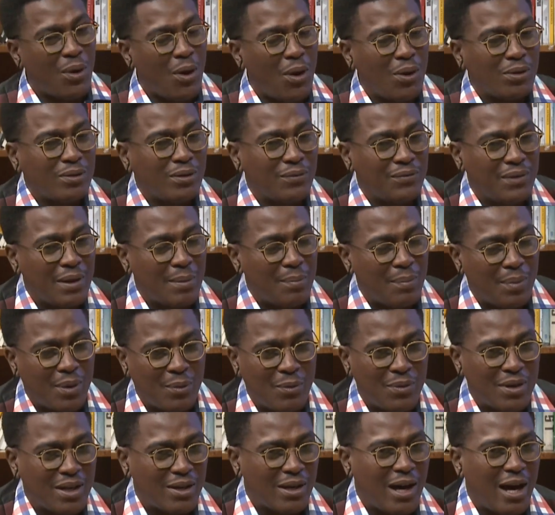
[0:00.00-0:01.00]
all of them, but
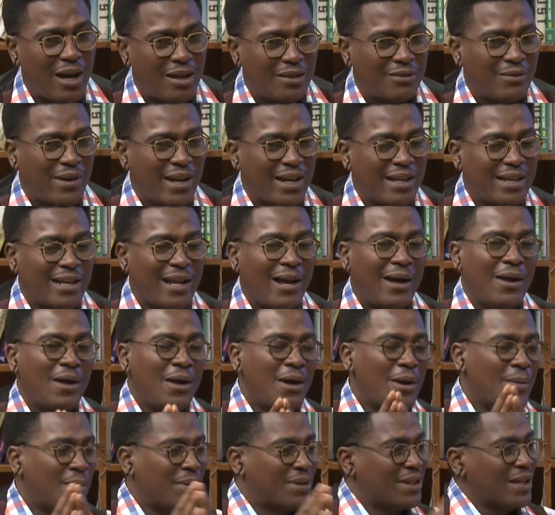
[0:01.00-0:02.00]
we can't right now.
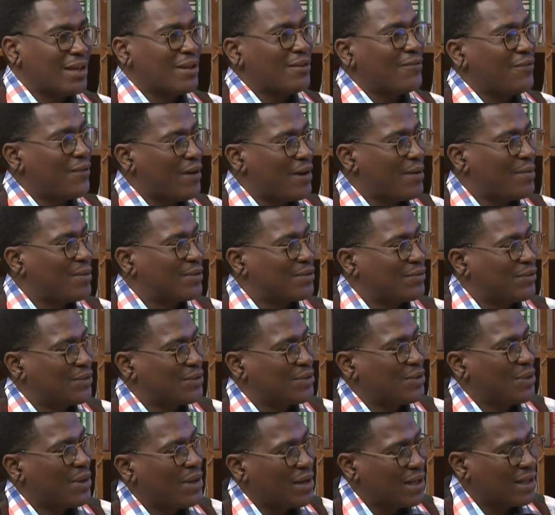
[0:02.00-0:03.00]
But thank you very much for
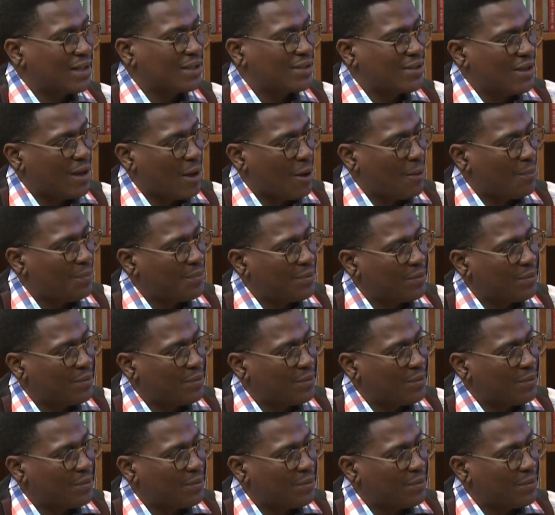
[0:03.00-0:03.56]
joining to help